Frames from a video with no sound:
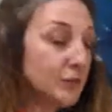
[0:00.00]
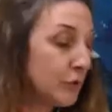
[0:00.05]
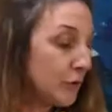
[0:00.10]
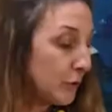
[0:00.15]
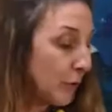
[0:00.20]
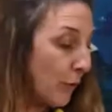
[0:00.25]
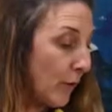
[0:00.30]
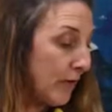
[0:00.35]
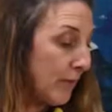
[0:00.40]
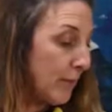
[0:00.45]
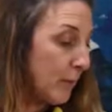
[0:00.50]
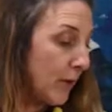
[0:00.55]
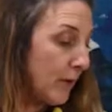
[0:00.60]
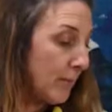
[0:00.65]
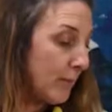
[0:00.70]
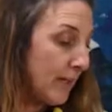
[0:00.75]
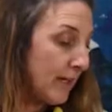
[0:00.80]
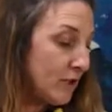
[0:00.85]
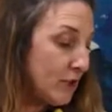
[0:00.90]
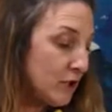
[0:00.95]
you're going to want to
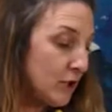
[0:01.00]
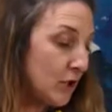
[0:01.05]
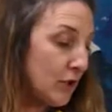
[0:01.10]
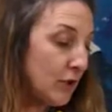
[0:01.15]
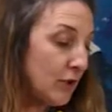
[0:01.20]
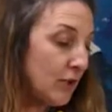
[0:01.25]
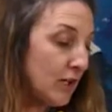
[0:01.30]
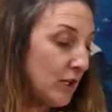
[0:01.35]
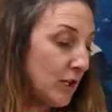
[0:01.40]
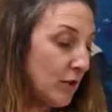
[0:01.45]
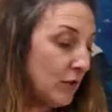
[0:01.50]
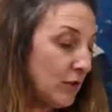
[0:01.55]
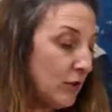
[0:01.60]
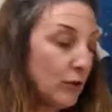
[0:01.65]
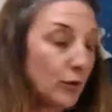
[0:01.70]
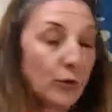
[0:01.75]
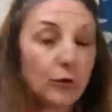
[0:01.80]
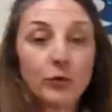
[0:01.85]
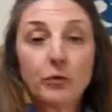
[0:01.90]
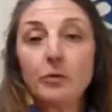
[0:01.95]
make sure that you
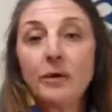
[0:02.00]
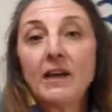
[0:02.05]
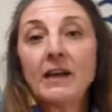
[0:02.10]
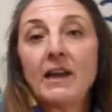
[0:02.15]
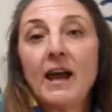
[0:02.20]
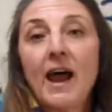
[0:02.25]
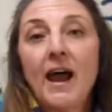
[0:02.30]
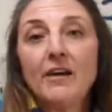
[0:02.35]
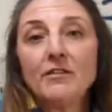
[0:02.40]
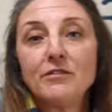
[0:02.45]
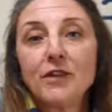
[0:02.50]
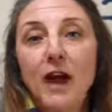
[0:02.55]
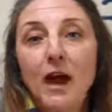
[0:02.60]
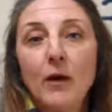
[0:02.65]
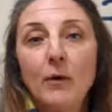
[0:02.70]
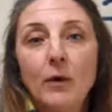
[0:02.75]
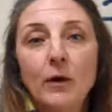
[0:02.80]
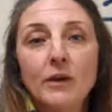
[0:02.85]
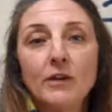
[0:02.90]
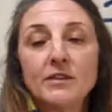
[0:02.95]
do 3.5
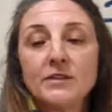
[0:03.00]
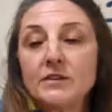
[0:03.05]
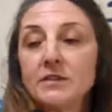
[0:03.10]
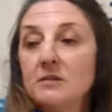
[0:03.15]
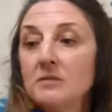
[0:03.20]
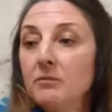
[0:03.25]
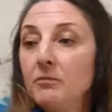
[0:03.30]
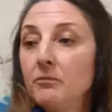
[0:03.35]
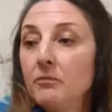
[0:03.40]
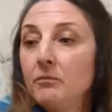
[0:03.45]
hours